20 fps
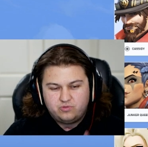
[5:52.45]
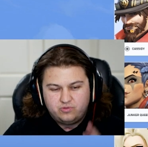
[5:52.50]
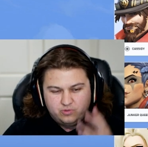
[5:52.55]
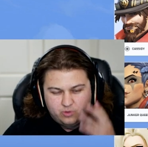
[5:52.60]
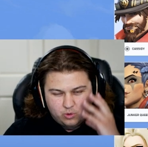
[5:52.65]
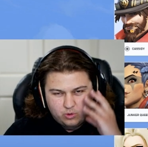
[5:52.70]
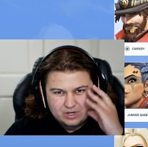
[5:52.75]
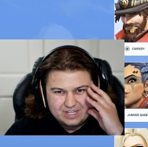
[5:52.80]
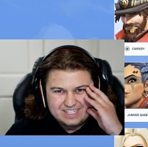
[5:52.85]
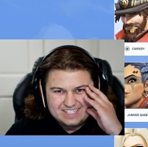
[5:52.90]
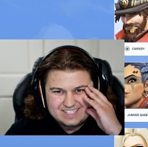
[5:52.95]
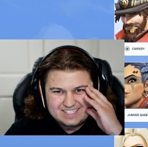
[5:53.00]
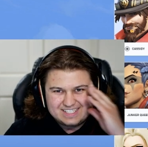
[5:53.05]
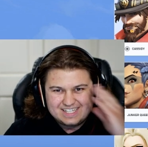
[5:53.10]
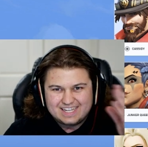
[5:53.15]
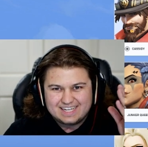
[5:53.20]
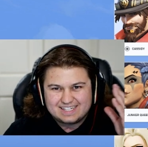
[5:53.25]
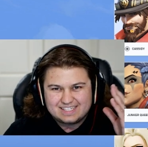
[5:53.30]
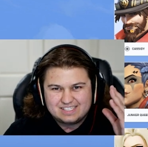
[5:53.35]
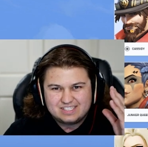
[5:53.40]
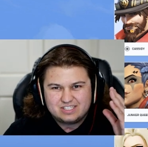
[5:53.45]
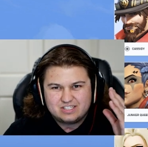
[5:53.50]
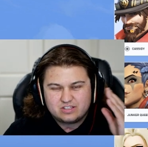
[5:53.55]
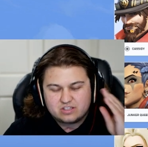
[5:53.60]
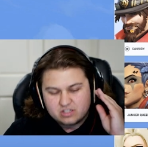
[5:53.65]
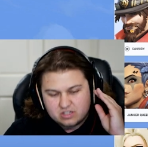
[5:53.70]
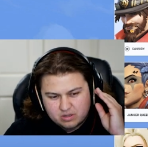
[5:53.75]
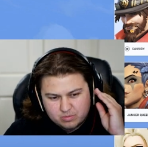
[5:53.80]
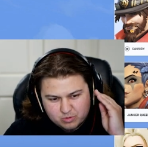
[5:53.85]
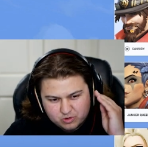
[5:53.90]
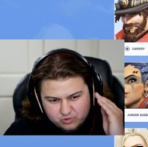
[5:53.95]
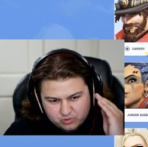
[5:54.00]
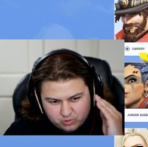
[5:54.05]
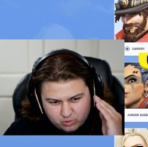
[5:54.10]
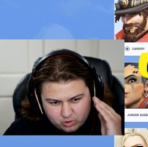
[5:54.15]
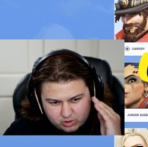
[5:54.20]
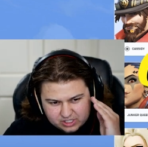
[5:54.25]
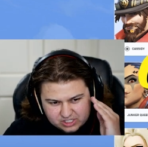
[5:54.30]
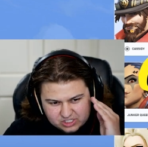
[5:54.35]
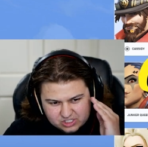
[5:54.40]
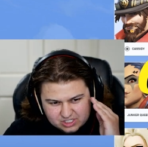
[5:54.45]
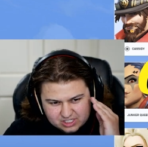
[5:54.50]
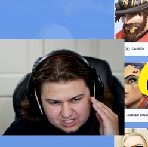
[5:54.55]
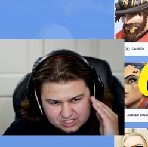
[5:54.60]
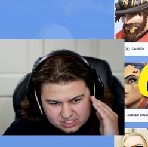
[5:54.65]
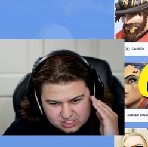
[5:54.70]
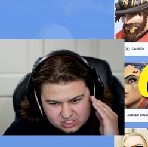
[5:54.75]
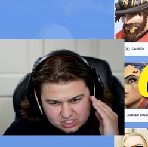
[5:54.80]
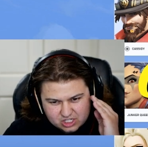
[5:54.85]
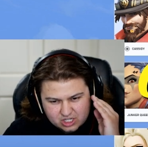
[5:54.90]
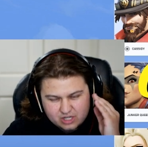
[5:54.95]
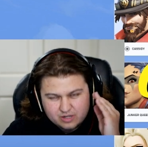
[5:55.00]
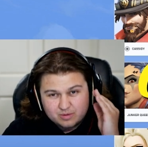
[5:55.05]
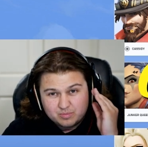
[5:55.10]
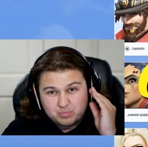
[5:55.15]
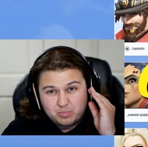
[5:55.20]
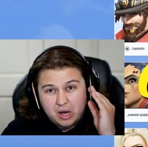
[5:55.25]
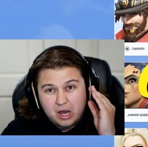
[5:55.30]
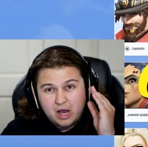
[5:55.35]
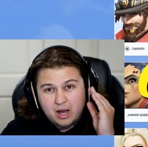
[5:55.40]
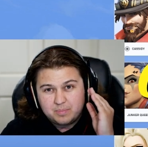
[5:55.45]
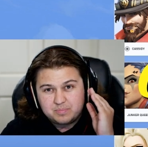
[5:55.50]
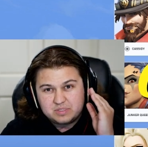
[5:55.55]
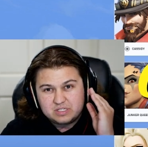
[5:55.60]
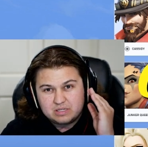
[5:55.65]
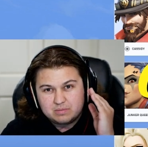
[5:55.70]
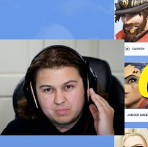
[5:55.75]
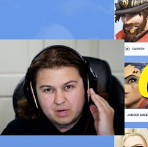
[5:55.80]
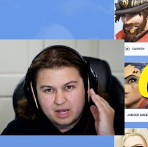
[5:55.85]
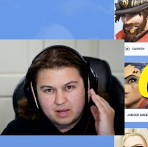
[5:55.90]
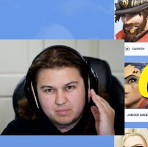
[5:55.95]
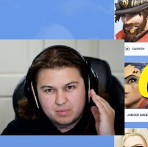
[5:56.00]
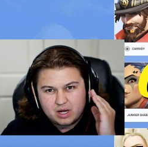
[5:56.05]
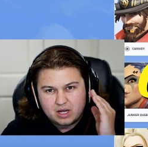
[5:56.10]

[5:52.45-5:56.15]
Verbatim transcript: 46. The number 46 popped in my